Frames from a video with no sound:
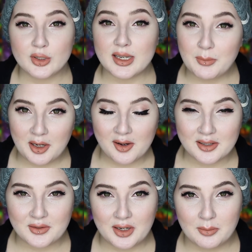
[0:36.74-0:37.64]
What's up, my
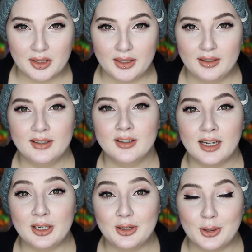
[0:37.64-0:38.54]
Hans family?
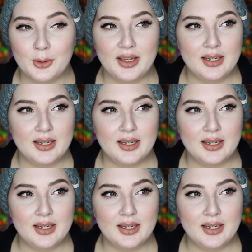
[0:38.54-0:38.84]
I know it